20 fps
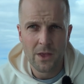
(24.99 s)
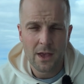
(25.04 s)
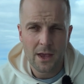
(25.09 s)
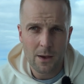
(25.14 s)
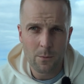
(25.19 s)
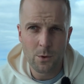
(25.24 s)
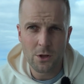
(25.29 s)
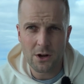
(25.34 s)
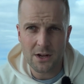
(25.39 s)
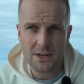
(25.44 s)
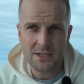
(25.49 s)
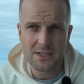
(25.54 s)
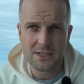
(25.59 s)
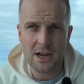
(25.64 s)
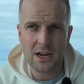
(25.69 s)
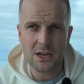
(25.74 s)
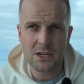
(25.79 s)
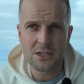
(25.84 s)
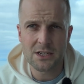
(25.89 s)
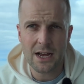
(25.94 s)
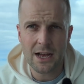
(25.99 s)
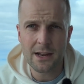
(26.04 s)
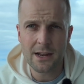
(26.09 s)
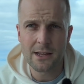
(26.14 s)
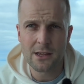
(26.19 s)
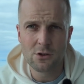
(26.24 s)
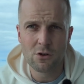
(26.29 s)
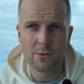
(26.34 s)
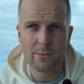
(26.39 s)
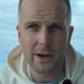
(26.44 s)
And when I start telling
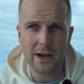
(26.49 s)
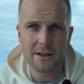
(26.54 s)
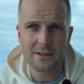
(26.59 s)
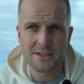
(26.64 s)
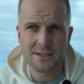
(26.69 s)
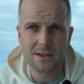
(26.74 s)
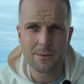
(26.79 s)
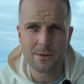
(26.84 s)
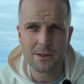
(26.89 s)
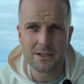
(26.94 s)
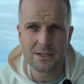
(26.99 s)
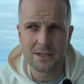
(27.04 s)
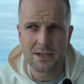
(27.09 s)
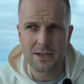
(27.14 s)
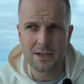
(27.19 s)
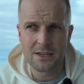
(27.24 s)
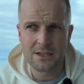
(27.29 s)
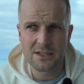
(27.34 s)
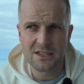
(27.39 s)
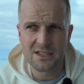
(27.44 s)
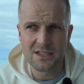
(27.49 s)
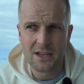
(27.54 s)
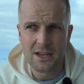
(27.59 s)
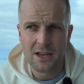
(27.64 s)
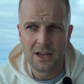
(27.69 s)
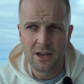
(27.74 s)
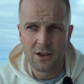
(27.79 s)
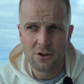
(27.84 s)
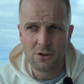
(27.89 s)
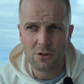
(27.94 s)
you about some of these things,
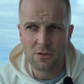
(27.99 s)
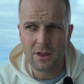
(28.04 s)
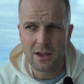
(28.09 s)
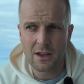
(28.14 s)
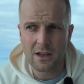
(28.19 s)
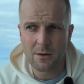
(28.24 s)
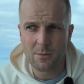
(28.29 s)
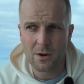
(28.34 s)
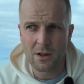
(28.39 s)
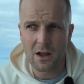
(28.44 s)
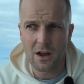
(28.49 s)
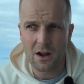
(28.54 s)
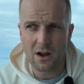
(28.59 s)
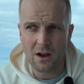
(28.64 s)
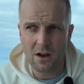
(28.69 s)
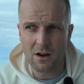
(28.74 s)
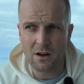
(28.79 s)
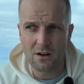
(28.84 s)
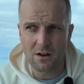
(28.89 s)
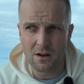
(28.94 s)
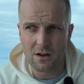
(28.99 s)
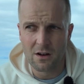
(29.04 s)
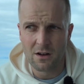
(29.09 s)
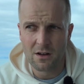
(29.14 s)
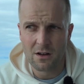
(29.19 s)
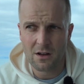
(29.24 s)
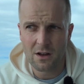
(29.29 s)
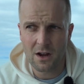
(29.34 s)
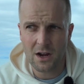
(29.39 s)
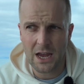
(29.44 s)
you're then going to be like, oh,
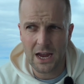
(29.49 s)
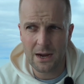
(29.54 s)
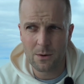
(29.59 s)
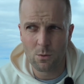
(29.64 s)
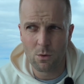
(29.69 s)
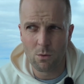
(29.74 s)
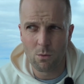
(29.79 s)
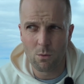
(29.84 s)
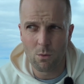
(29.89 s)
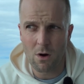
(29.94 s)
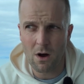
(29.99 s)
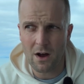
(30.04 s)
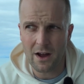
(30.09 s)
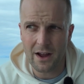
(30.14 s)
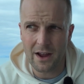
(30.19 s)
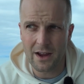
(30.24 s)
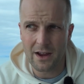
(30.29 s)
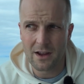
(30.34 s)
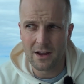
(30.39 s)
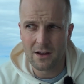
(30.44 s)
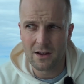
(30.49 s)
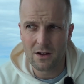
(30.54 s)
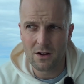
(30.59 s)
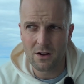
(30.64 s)
okay, well, why?